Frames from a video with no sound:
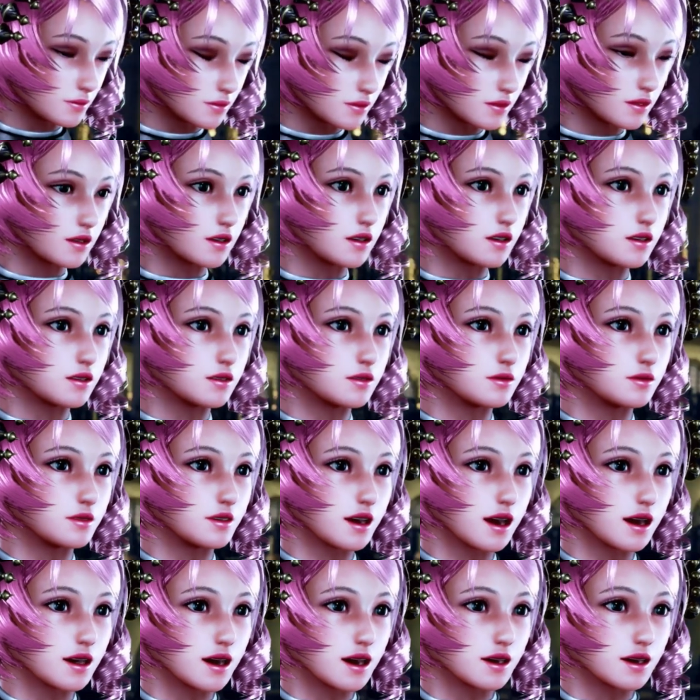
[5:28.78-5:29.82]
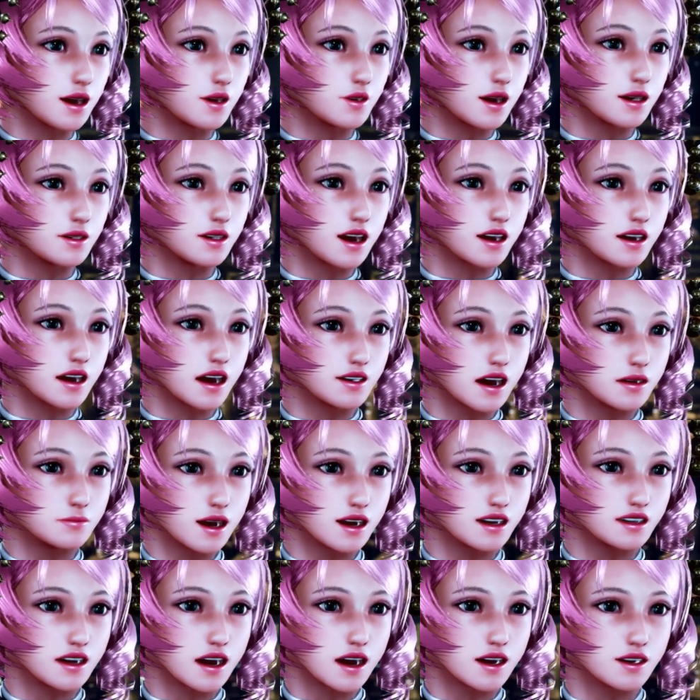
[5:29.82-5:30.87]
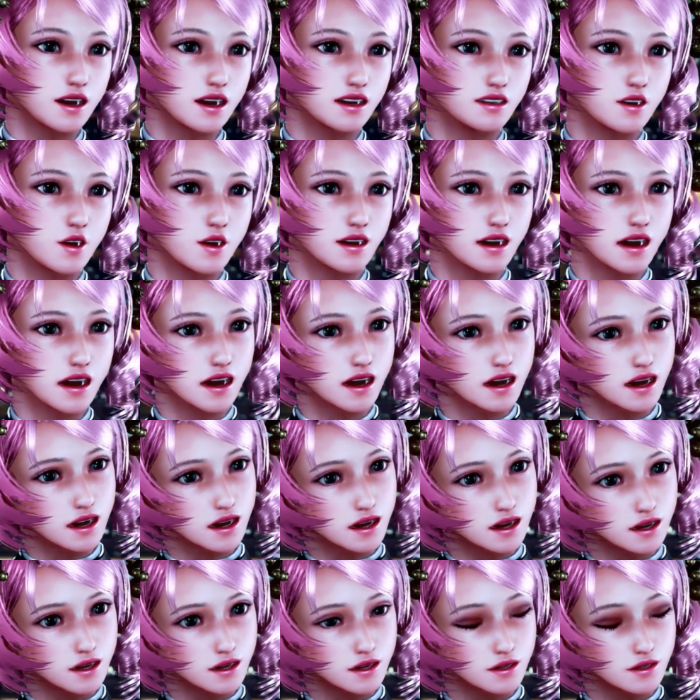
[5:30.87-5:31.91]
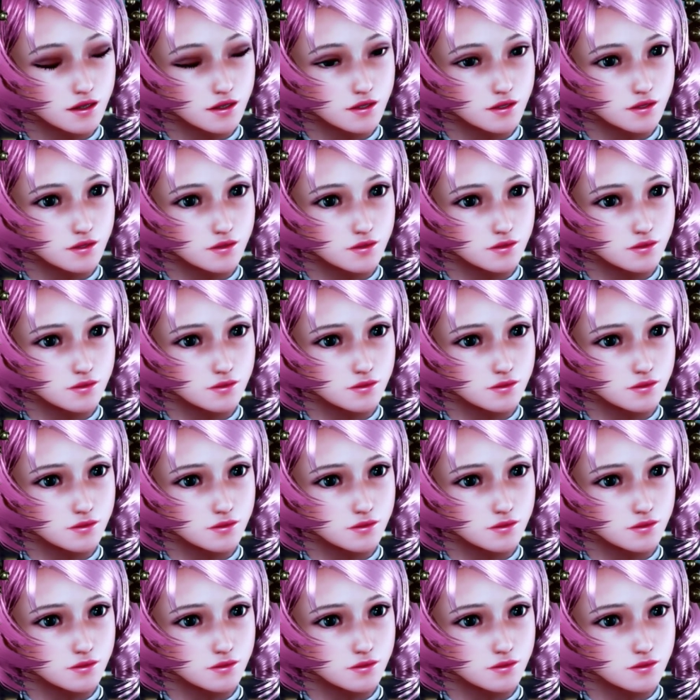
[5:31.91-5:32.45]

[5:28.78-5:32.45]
how this battle is going to explode. And I hope it explodes early.